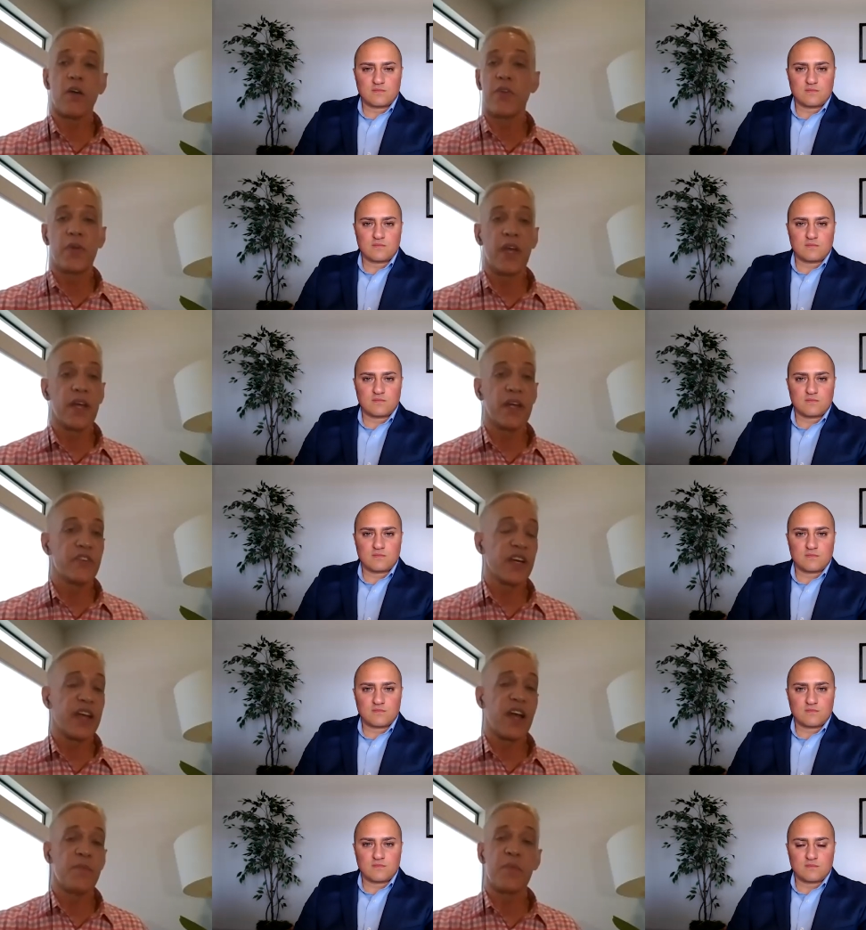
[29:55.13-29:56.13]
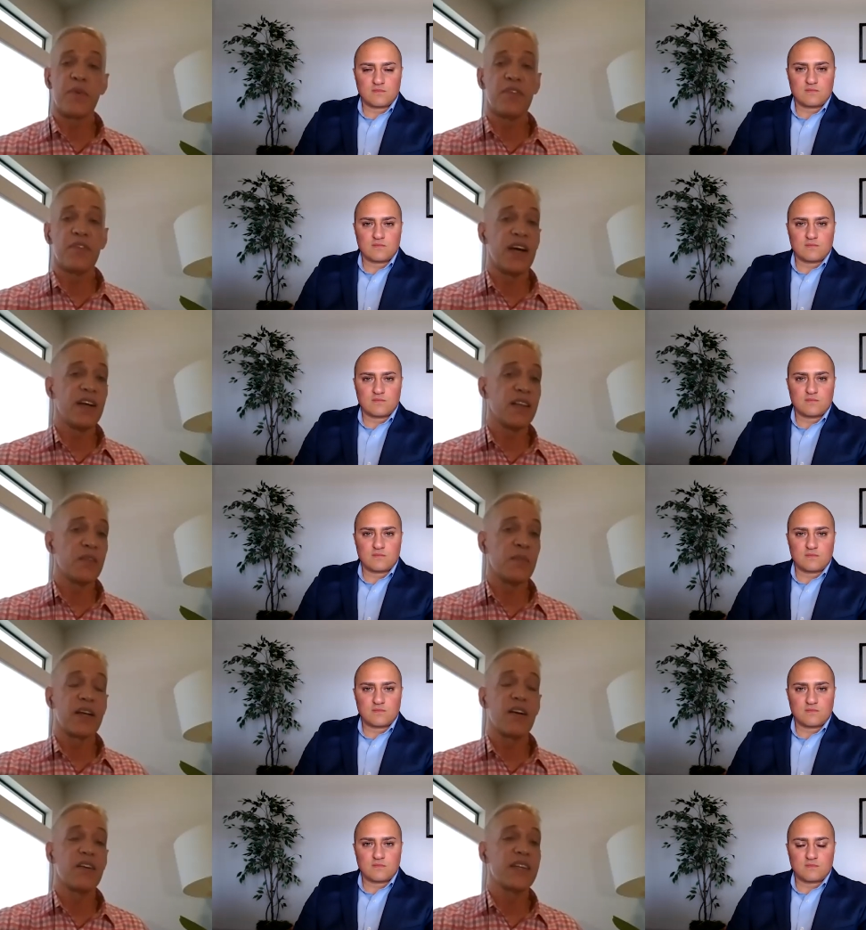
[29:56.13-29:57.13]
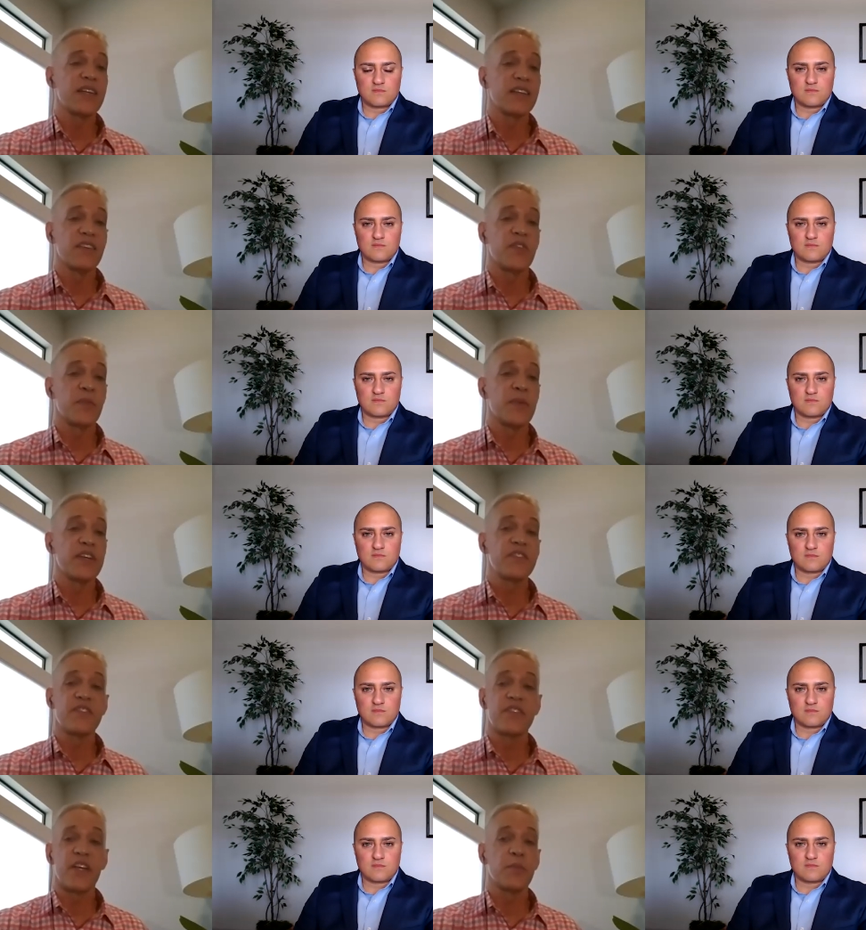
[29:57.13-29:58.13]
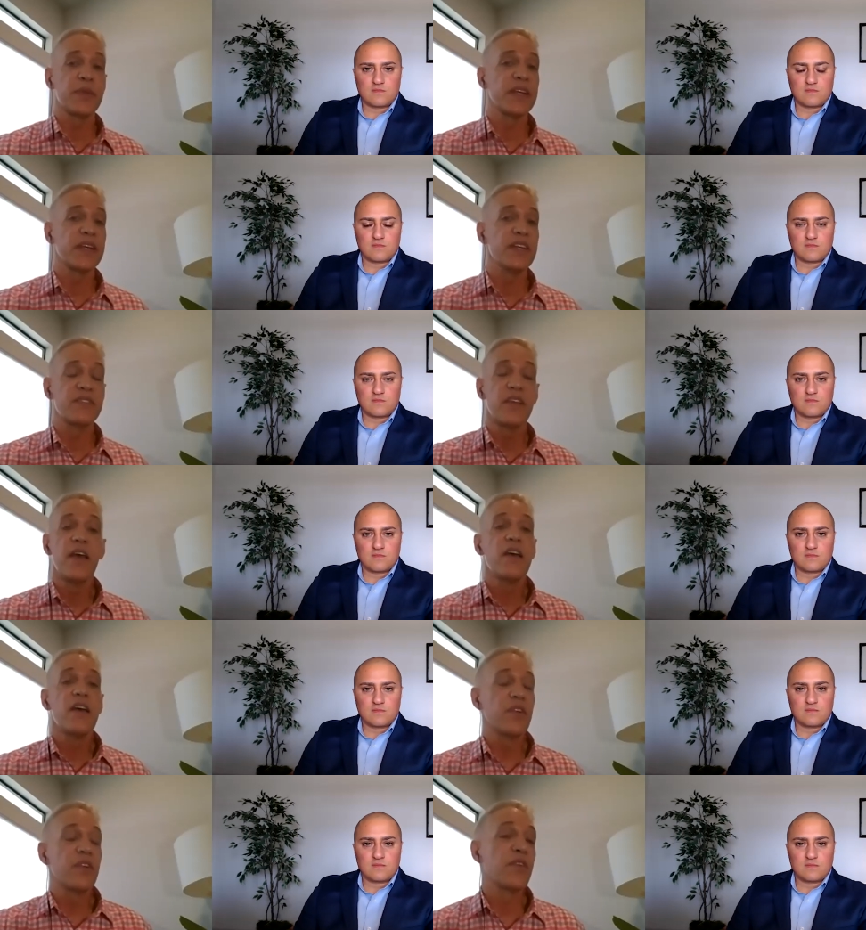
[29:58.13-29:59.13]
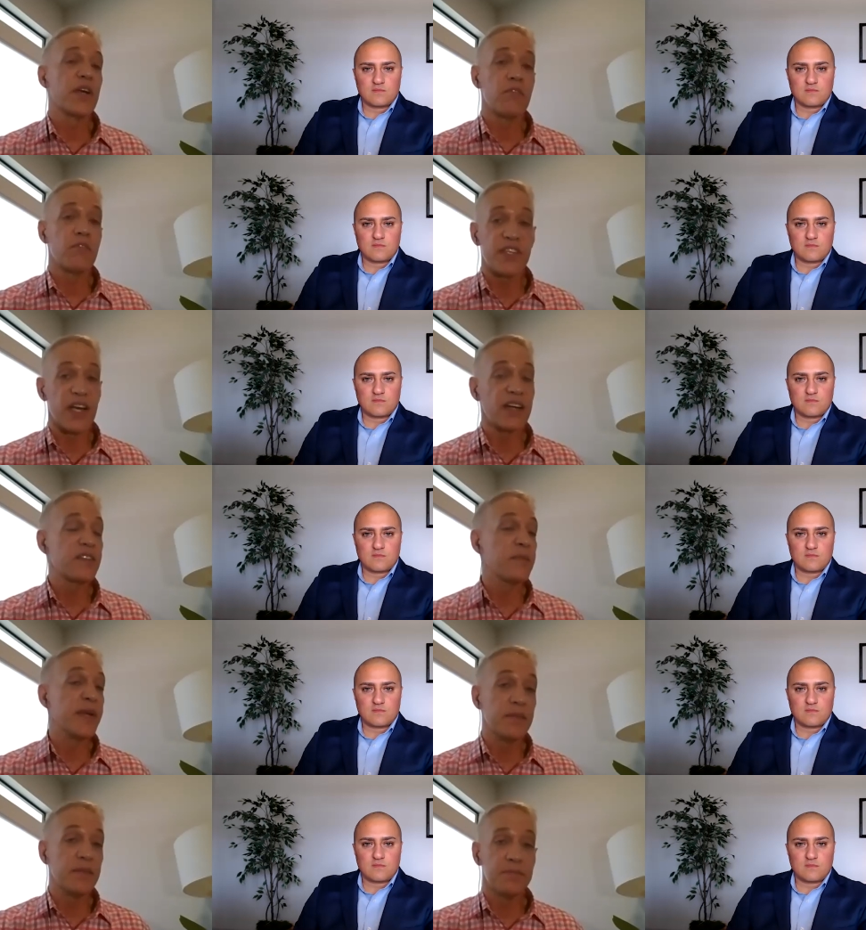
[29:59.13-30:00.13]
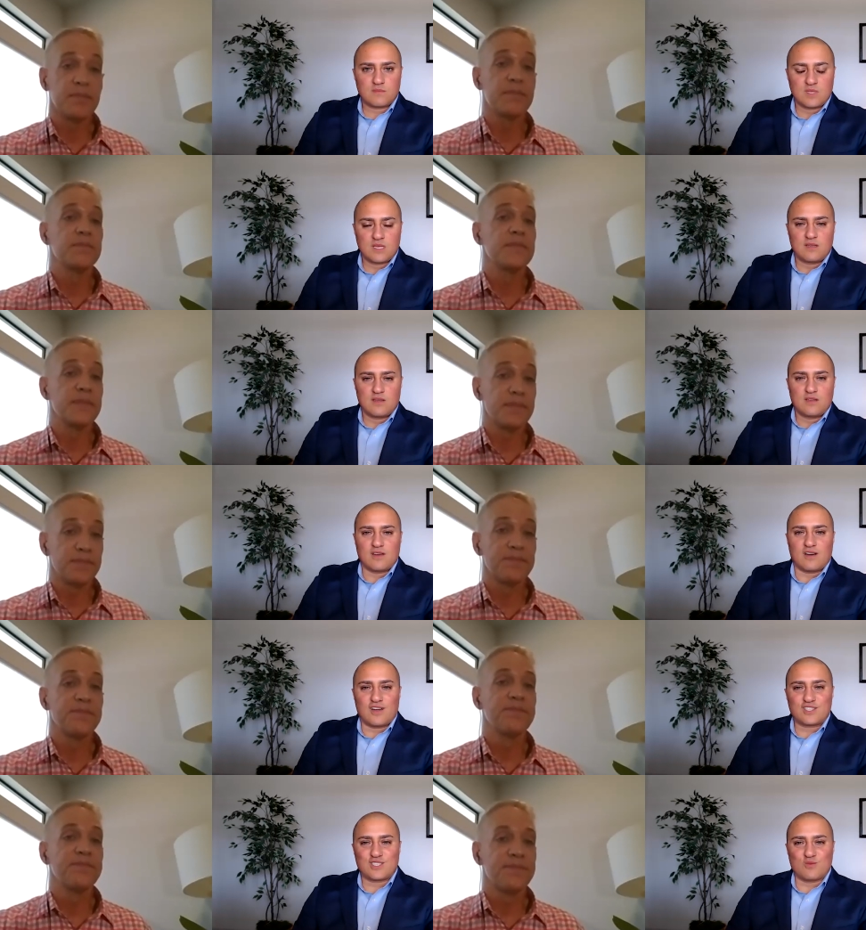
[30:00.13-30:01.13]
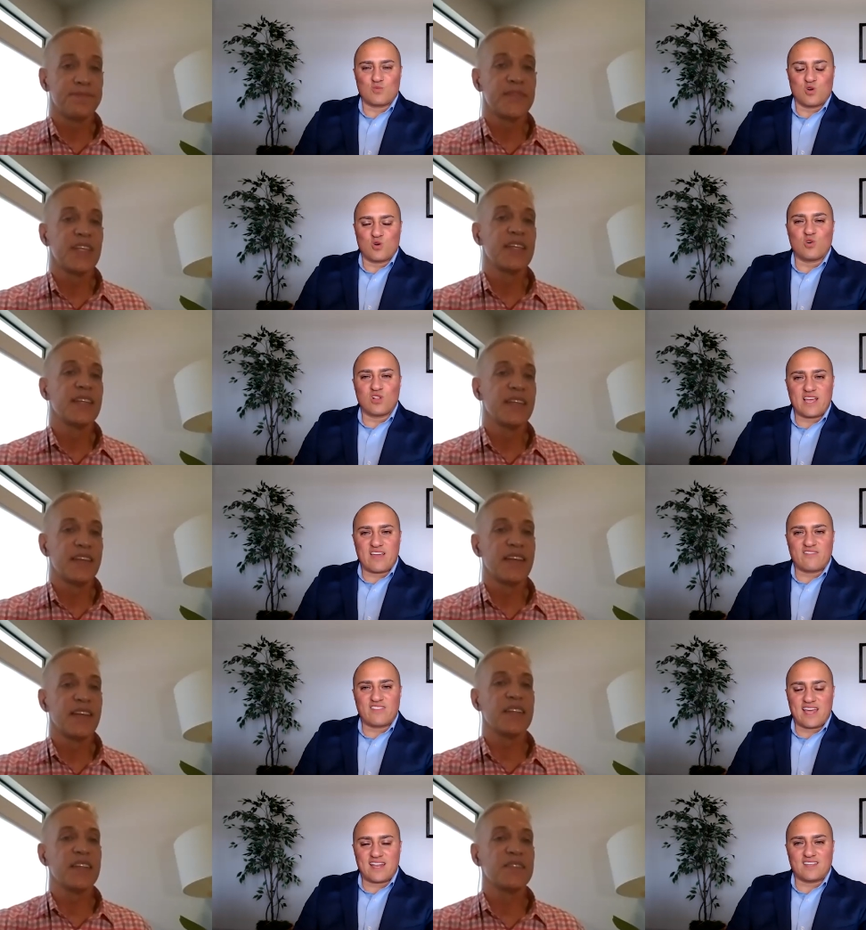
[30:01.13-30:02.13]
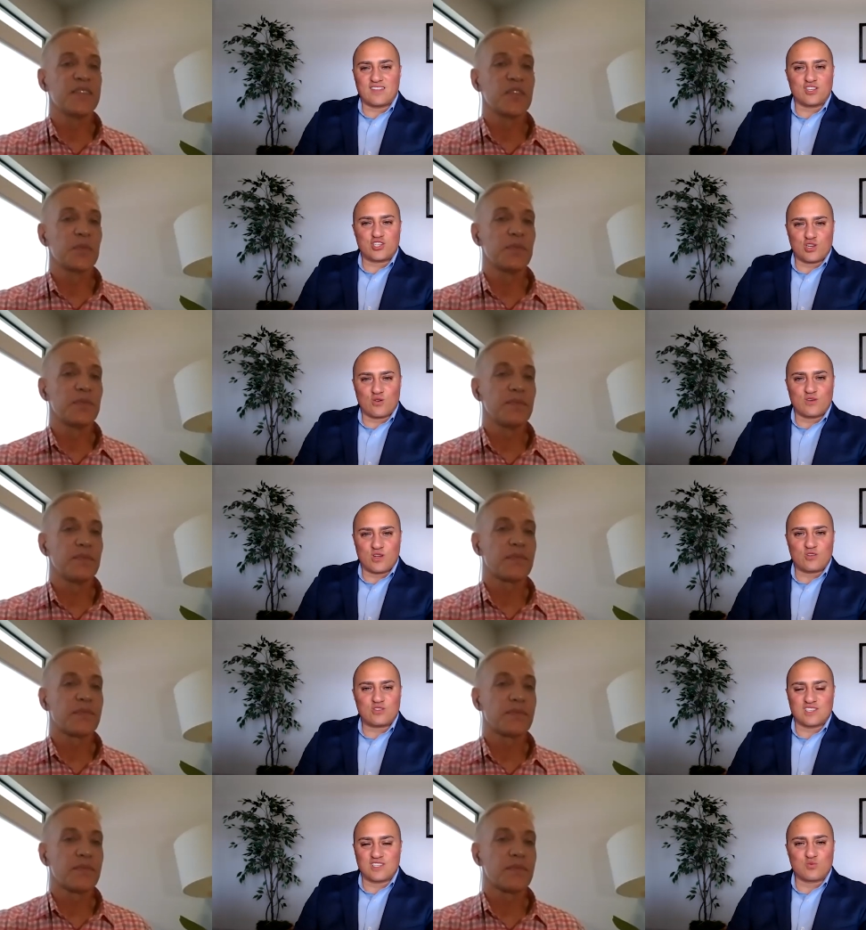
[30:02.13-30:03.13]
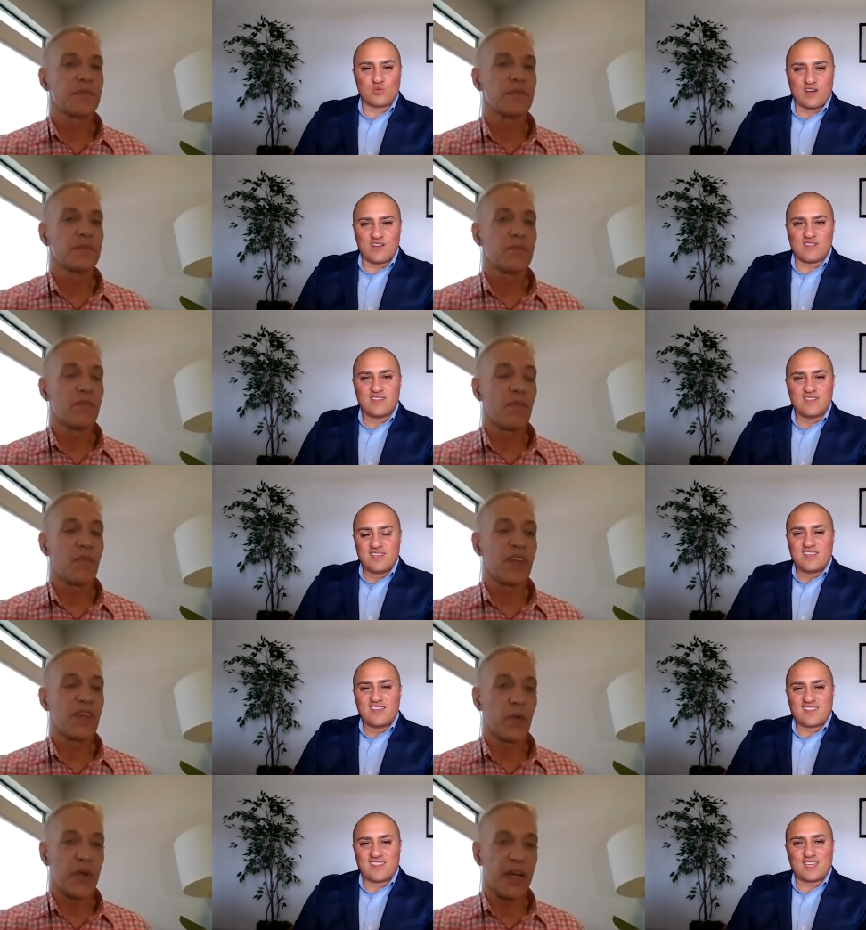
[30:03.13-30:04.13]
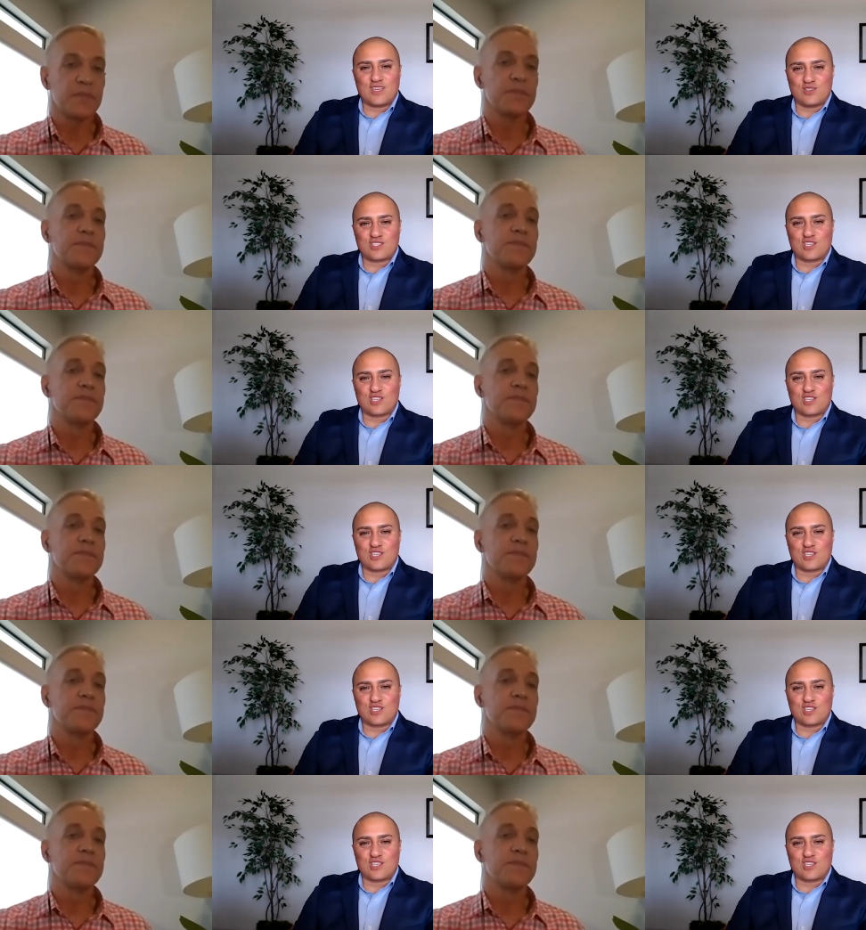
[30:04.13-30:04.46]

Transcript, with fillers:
Speaker 1: you can check out my profile, and my contact information is there. Please feel free to reach out to me.
Speaker 2: Awesome. Well, we'll have that in the show notes as well. Okay. Thank you